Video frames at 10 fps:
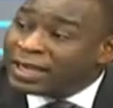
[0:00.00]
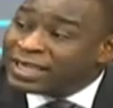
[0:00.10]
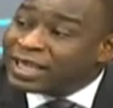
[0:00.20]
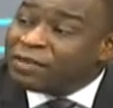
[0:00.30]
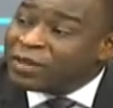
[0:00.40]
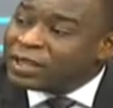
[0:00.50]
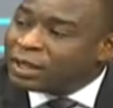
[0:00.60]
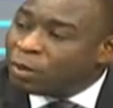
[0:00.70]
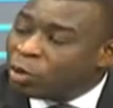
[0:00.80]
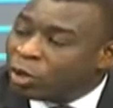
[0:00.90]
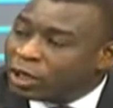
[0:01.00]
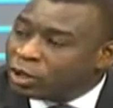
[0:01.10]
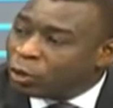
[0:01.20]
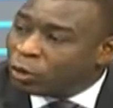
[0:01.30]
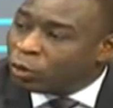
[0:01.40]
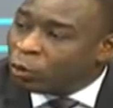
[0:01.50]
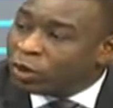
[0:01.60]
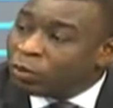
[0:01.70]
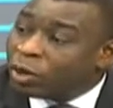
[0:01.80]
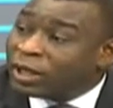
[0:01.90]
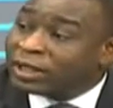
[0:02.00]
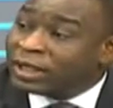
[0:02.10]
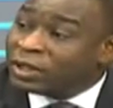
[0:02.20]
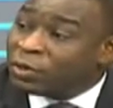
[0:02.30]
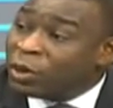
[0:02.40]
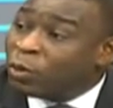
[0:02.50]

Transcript: service a mortgage loan with more than 33